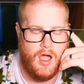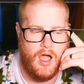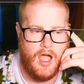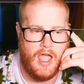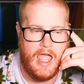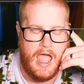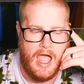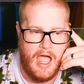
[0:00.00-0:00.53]
I
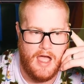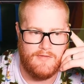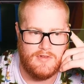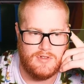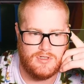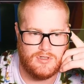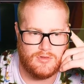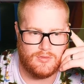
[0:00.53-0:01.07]
have a
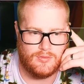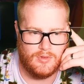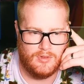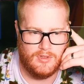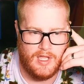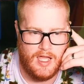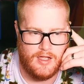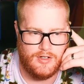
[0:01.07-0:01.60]

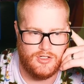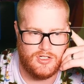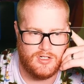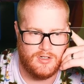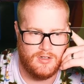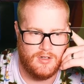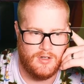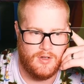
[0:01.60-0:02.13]
Cerulean Edge,